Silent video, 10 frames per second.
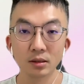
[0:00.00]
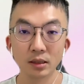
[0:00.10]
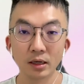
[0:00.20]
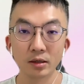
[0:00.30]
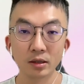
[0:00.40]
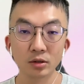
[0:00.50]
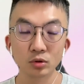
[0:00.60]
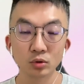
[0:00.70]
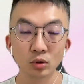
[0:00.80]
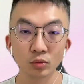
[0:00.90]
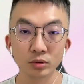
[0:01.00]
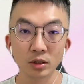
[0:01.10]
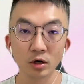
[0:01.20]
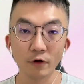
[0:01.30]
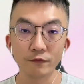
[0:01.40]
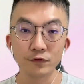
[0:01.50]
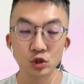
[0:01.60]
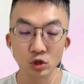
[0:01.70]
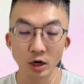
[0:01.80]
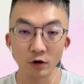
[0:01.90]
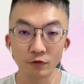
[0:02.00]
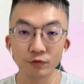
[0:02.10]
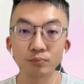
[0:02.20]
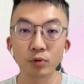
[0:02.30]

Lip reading: there are a total of 12